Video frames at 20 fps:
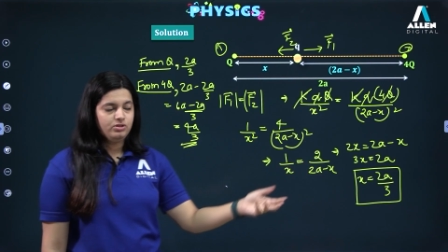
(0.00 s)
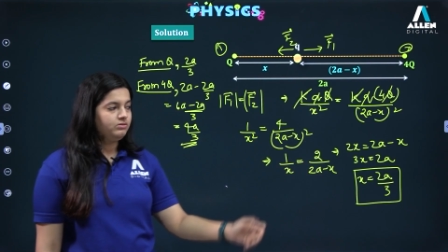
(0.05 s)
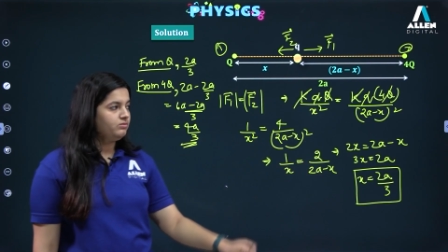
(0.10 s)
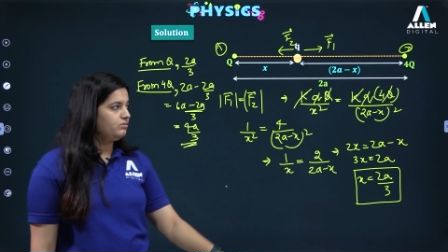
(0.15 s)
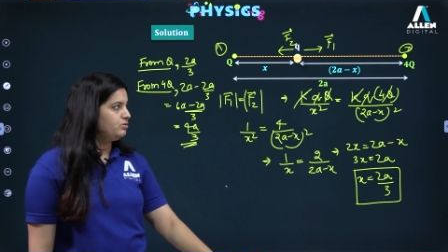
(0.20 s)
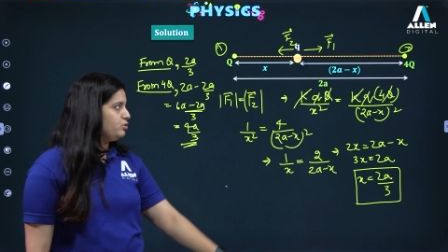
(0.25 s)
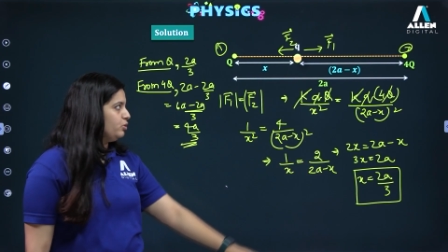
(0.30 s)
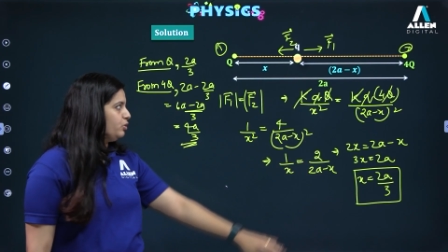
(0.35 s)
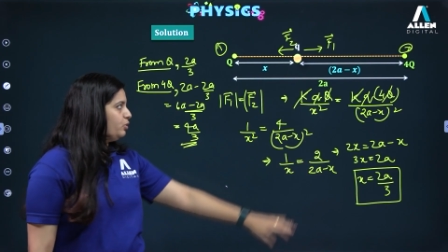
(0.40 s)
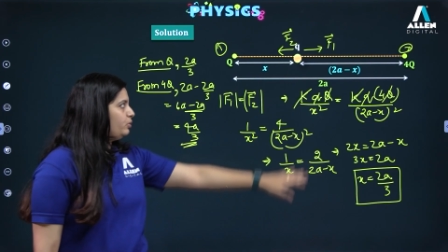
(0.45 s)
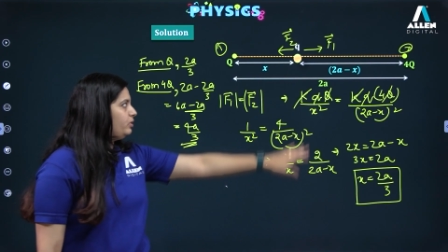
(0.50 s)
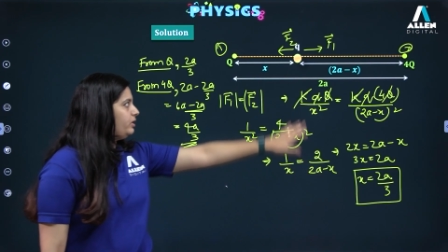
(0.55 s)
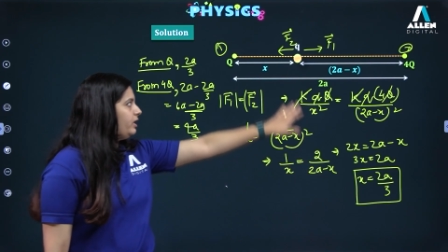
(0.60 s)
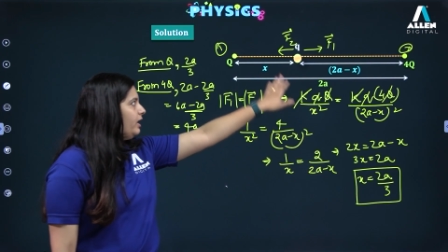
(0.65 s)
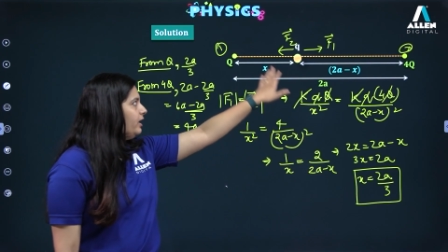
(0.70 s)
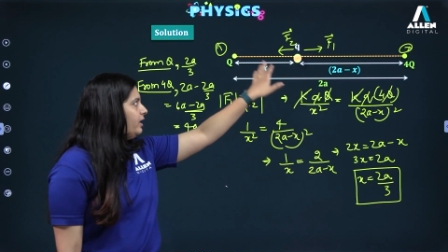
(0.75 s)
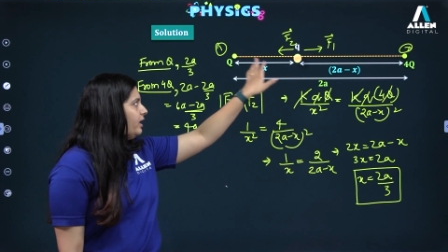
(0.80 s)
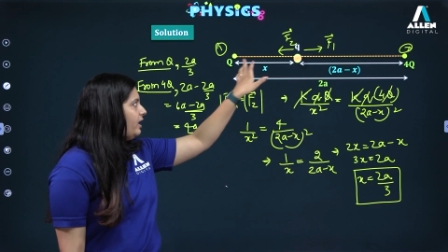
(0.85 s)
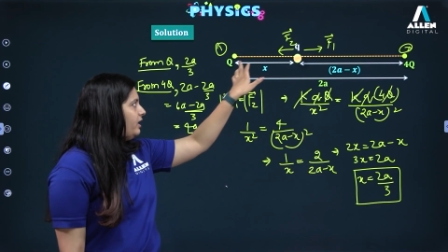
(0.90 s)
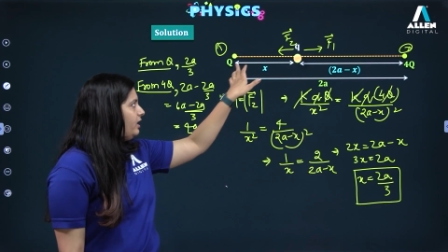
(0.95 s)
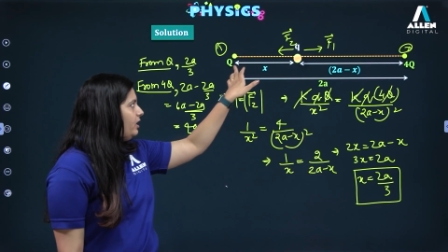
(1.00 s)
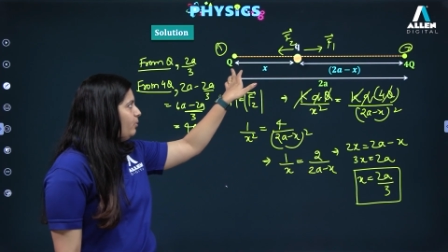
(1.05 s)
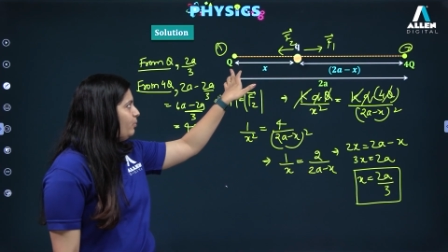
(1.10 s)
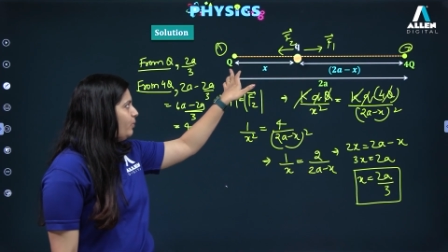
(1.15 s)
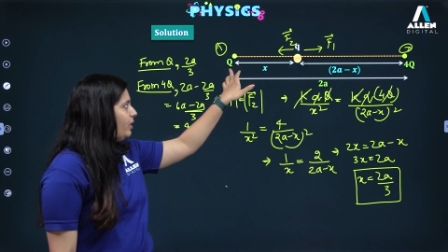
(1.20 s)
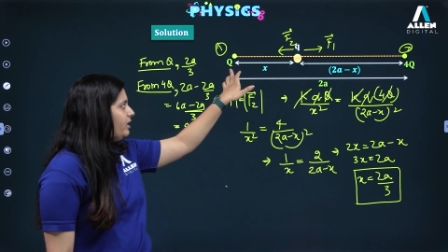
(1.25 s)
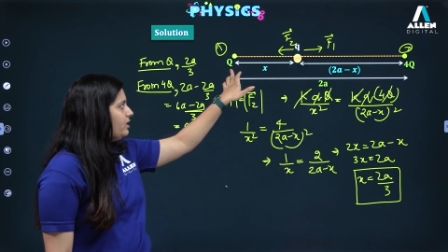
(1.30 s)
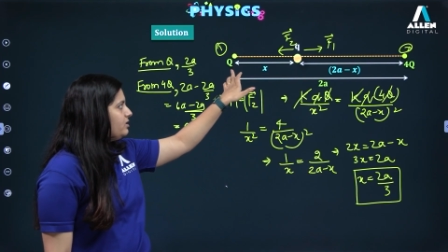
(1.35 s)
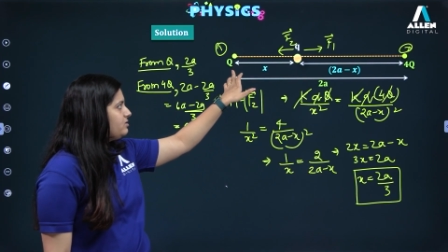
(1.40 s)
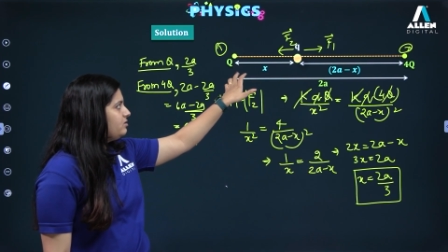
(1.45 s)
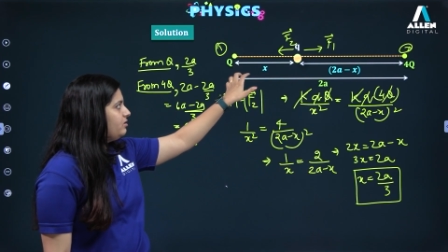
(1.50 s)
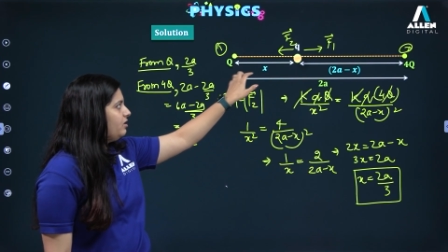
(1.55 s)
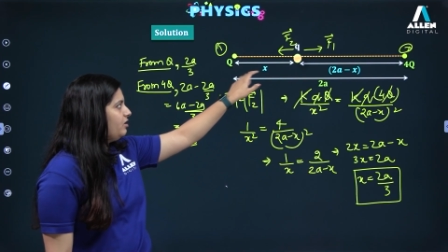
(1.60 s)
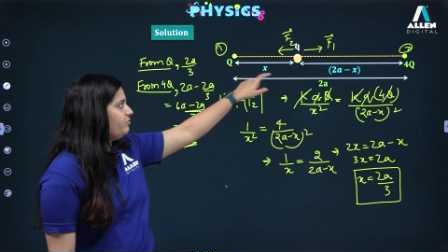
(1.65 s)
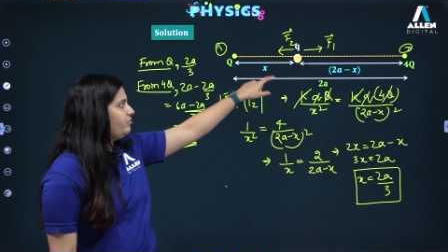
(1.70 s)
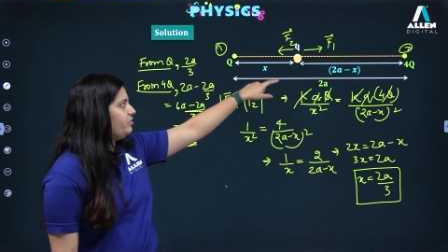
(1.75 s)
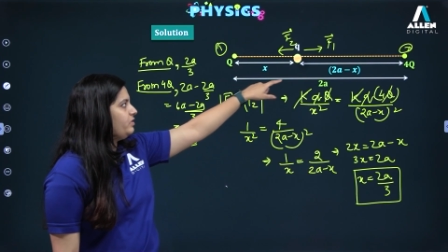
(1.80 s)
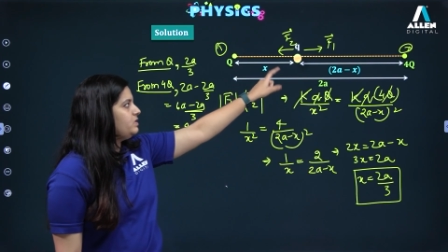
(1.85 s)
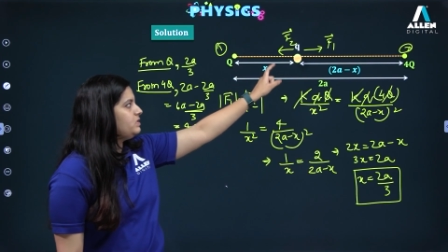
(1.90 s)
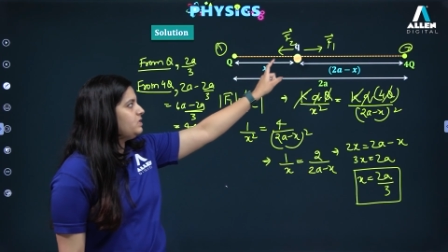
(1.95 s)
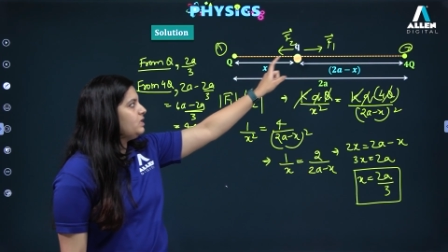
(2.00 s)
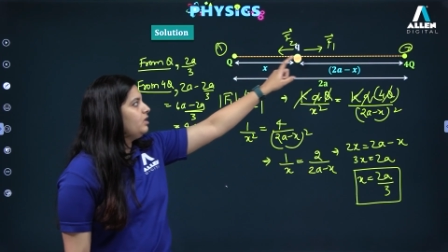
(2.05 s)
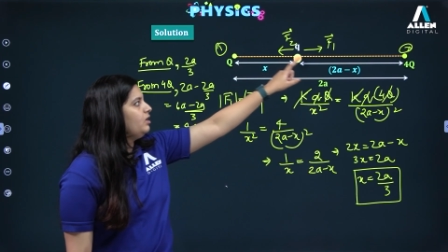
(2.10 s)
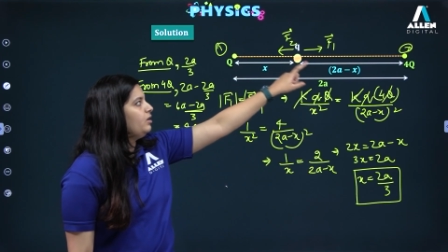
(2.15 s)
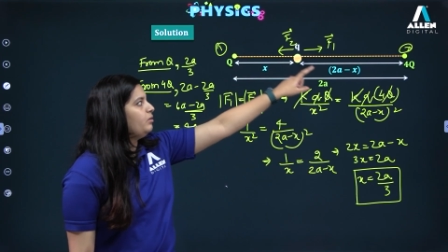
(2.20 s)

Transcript: So you take any one as the reference,